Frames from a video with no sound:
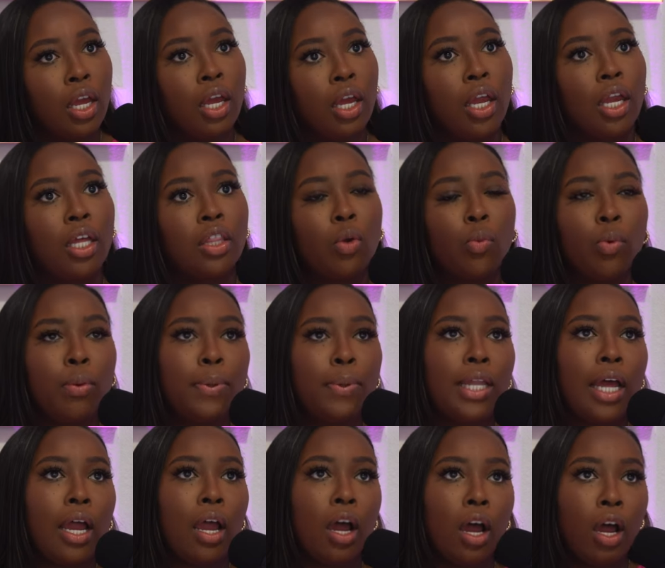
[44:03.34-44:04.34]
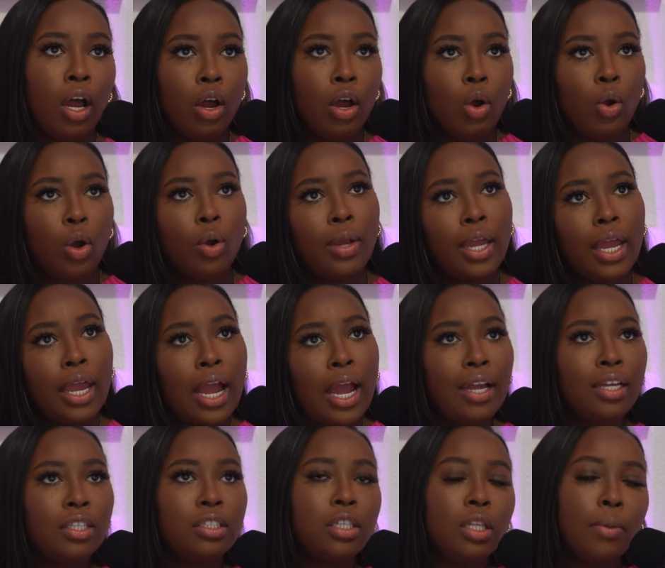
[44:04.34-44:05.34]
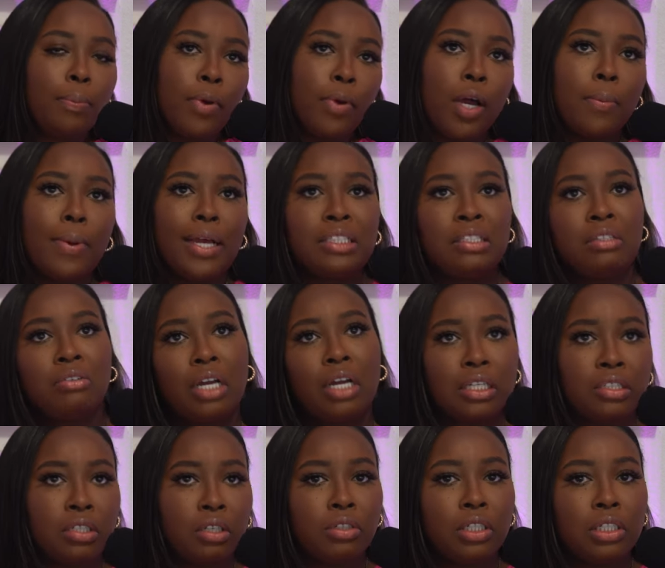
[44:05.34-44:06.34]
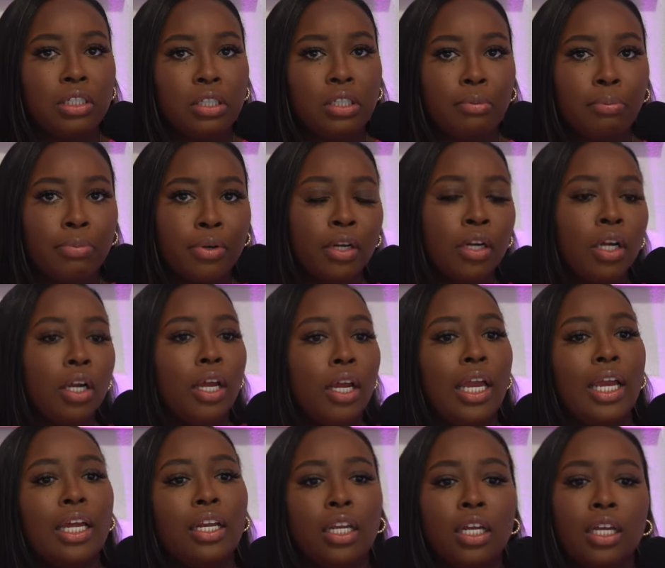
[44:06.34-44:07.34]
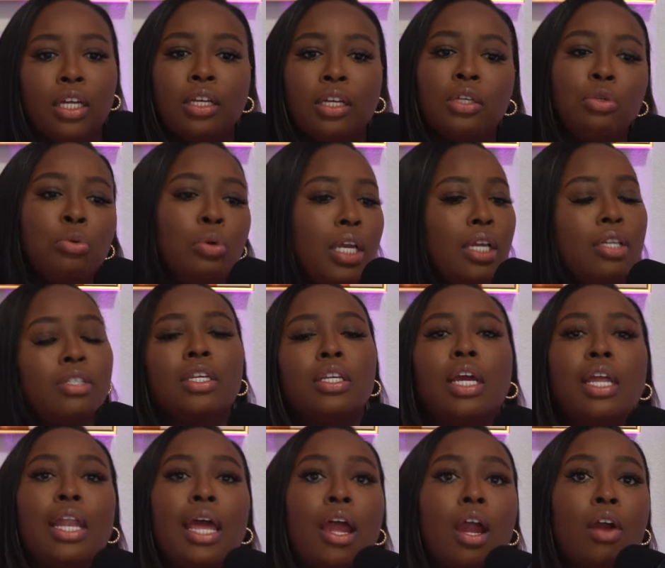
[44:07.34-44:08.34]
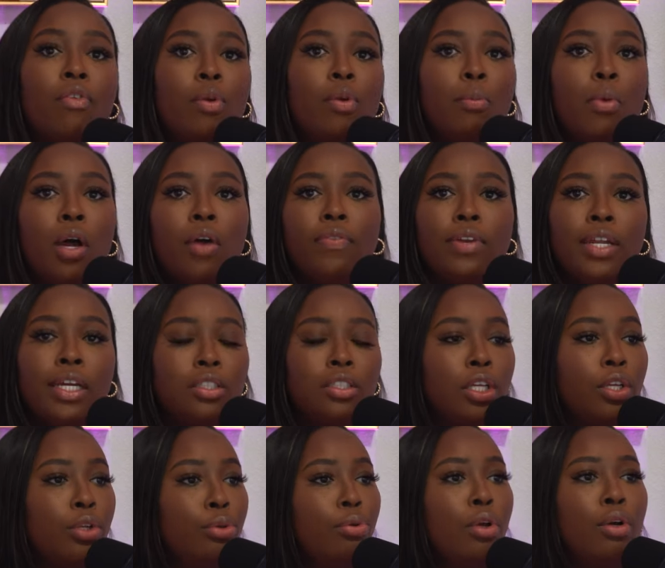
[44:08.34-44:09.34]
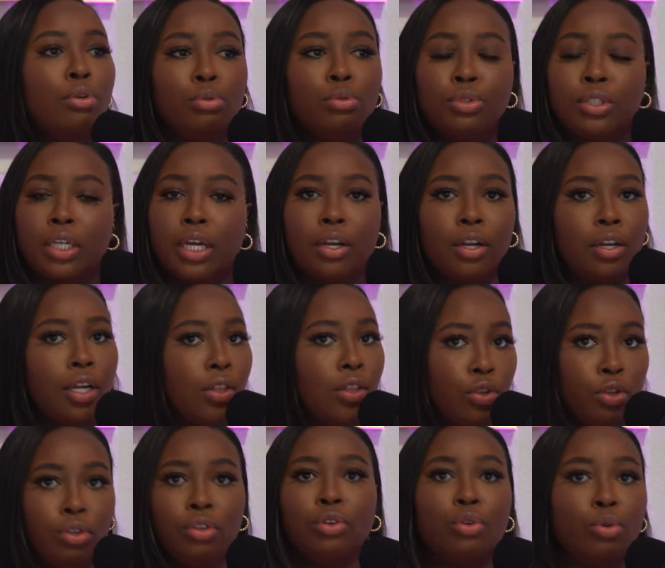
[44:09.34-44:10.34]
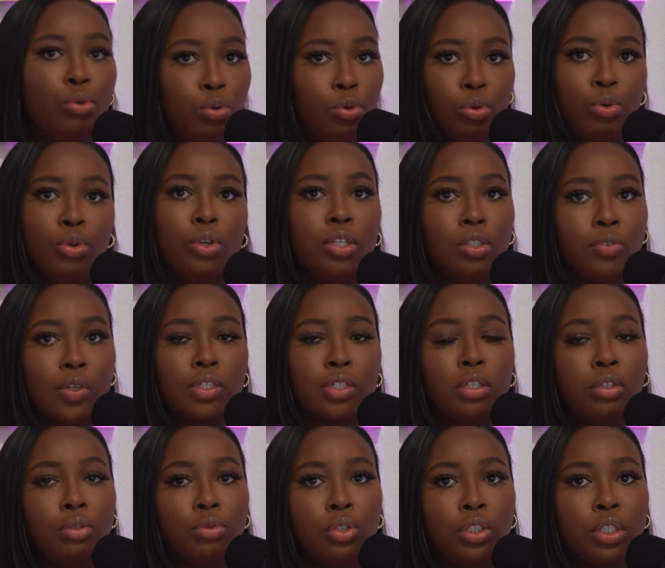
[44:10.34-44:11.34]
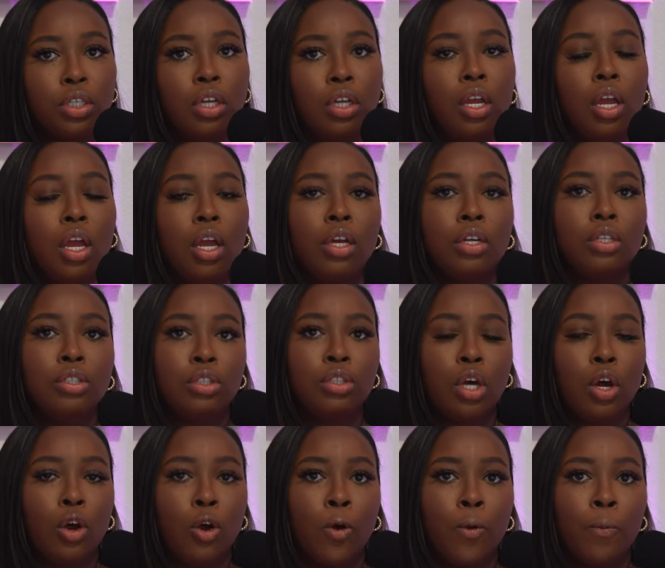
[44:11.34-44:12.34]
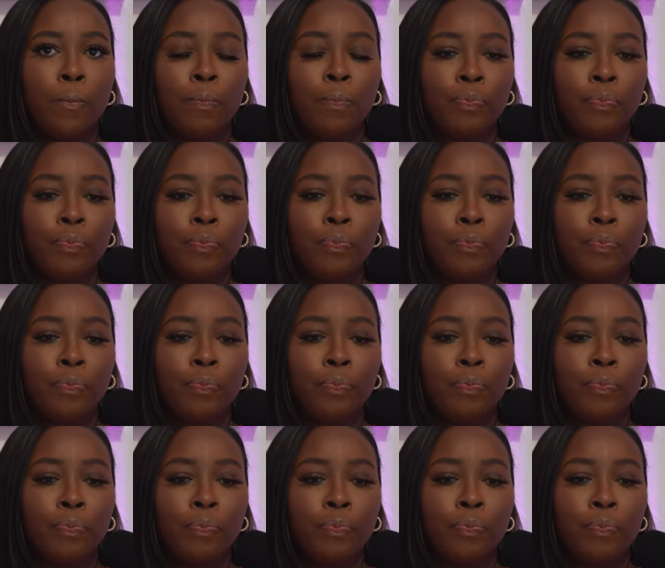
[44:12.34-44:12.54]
and then we'd be like, oh, okay, I can slip up. I still got till December. And then you keep saying that every month. And next thing you know, you setting another New Year's resolution. So